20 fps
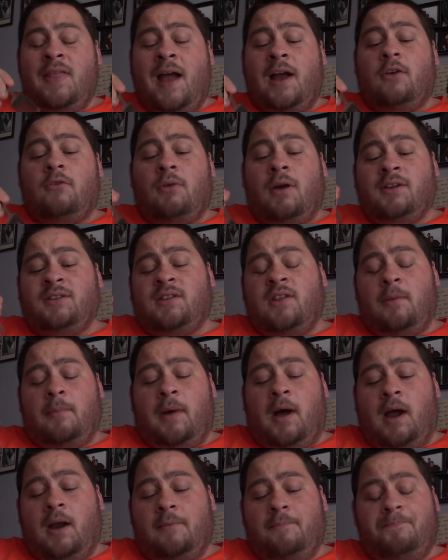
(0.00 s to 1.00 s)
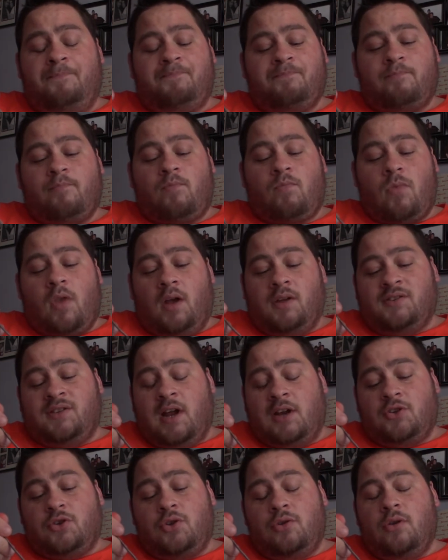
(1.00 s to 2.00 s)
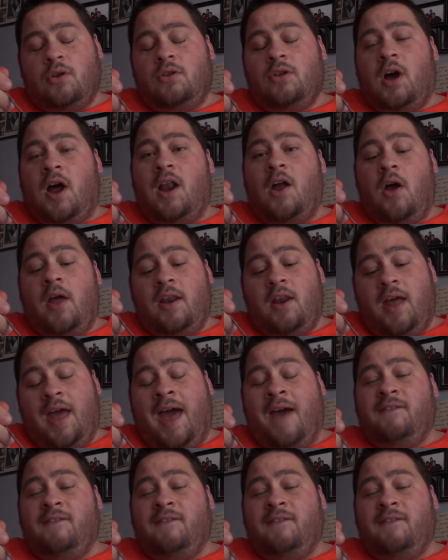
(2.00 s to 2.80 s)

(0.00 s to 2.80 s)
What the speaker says: That crust at the bottom, it's not in a